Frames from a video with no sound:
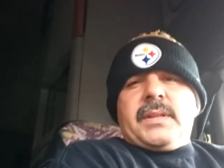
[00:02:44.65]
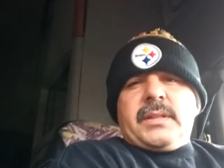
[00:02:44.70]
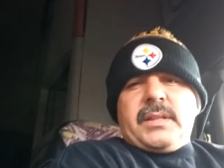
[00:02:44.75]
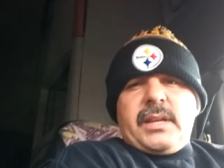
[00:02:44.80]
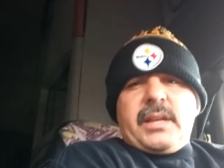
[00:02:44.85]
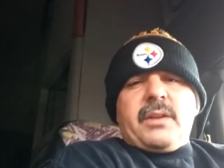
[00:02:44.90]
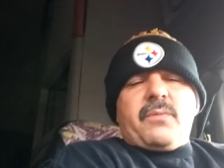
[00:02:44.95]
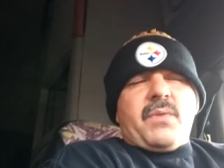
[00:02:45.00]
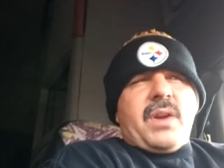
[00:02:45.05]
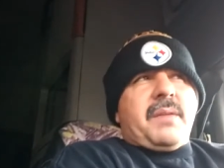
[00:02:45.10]
I
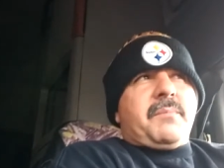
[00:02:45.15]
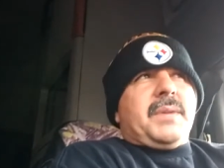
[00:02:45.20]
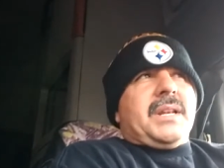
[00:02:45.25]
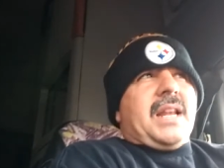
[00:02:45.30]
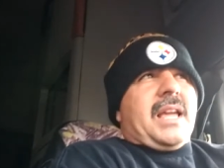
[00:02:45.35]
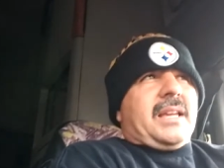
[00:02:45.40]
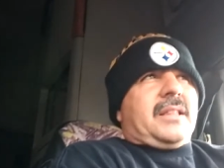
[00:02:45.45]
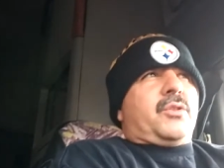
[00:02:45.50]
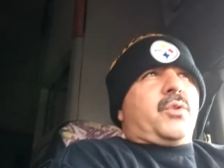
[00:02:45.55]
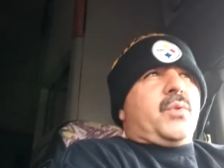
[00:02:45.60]
think it ran me
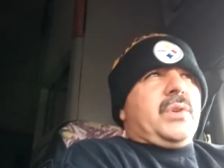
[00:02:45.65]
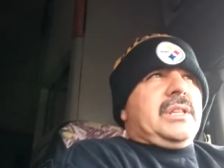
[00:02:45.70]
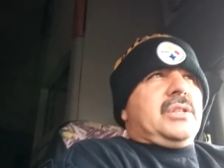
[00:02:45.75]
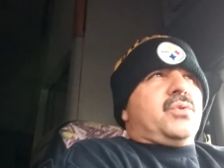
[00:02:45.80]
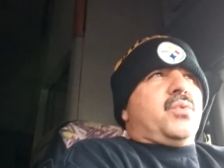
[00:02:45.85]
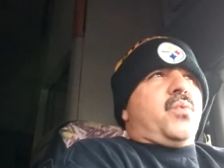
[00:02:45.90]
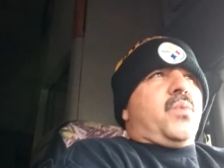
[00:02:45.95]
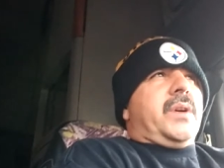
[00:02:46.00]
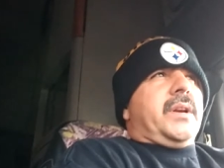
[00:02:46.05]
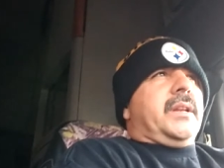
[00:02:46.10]
like
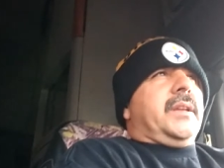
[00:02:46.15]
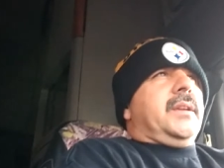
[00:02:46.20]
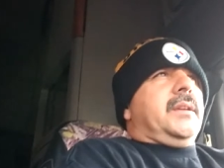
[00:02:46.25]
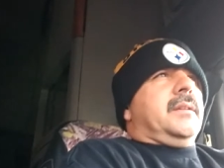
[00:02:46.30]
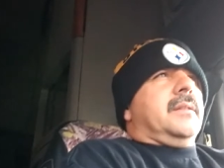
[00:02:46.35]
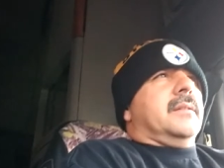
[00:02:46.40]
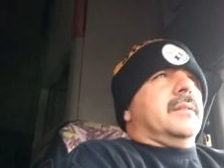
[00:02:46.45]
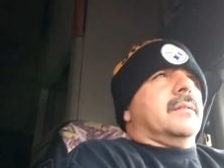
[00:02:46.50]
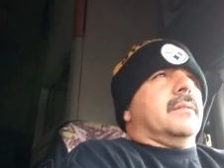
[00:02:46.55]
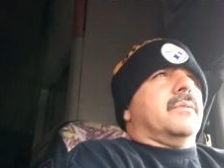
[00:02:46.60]

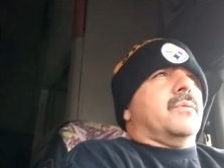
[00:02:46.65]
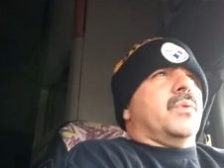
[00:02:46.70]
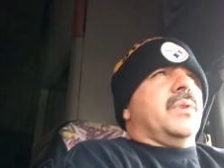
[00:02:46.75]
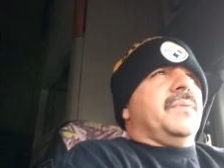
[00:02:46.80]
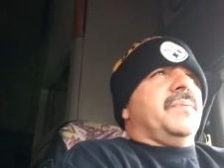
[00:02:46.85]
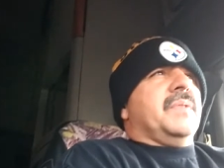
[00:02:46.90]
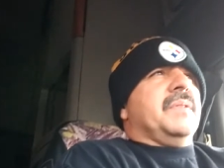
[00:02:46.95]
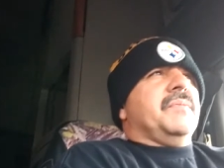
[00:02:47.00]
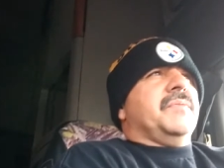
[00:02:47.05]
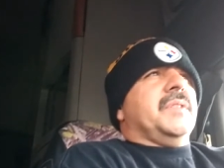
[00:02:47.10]
$320,
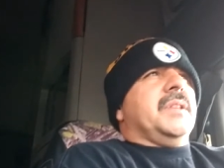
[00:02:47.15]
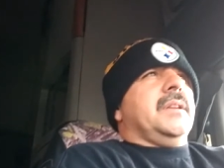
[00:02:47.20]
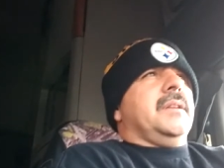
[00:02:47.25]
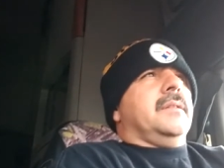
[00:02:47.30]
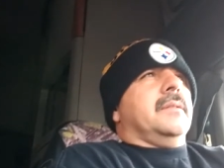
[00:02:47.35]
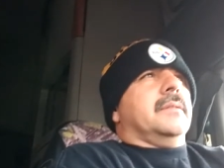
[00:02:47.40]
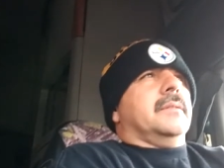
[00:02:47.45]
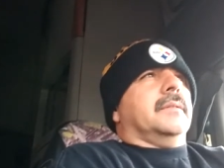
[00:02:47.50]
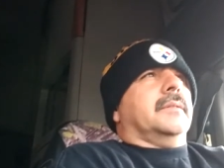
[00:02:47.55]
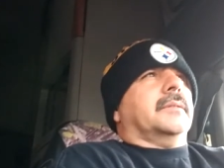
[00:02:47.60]

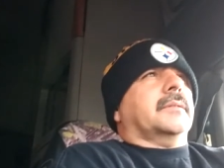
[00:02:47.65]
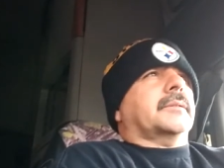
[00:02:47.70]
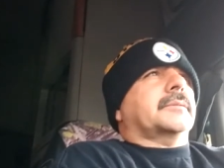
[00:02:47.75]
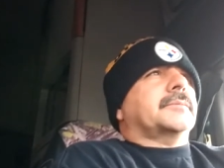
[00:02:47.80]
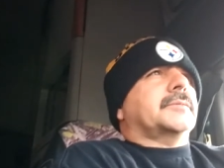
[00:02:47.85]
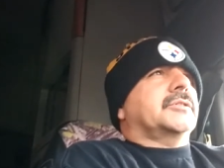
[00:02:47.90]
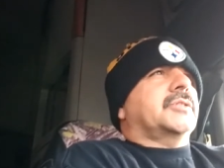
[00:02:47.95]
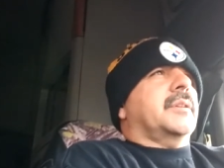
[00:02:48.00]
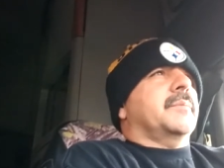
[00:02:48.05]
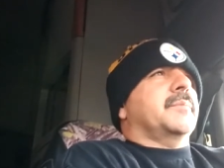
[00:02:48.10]
$350,
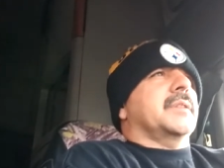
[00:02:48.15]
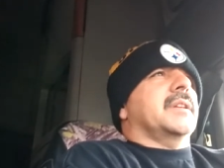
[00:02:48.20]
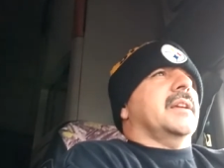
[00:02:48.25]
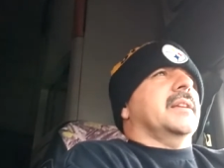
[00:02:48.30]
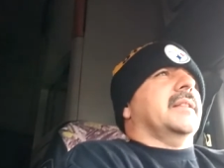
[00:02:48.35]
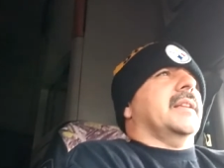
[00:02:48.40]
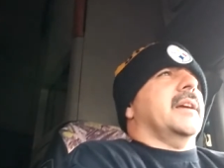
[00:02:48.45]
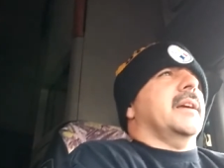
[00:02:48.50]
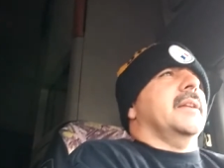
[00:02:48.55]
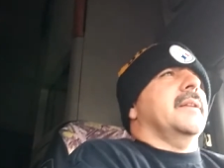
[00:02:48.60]
something
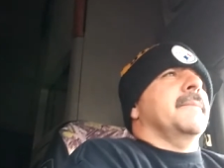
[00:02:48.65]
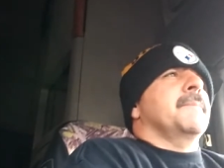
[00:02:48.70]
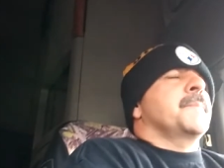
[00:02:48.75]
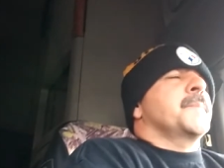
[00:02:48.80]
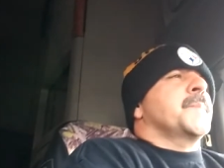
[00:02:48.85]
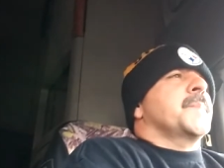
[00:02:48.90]
like that.